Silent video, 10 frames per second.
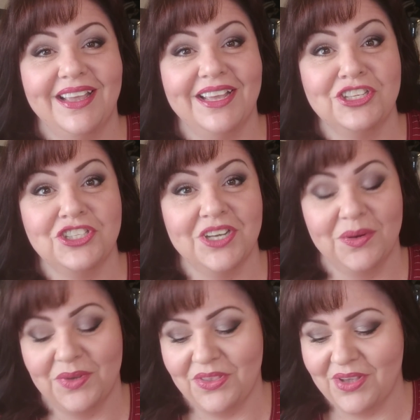and
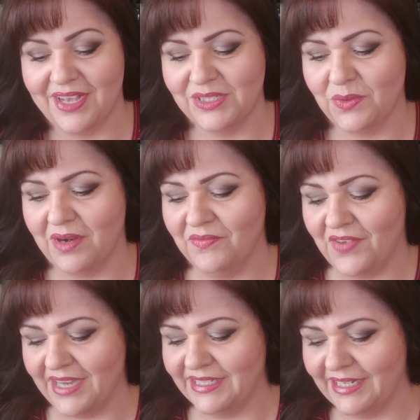share with you guys what I'm
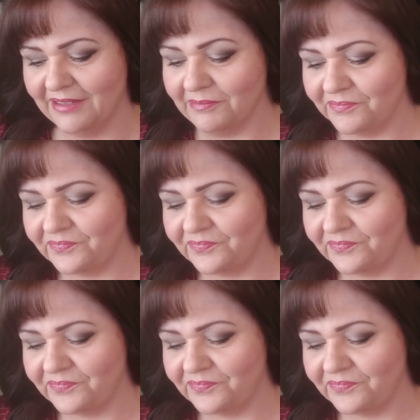finding.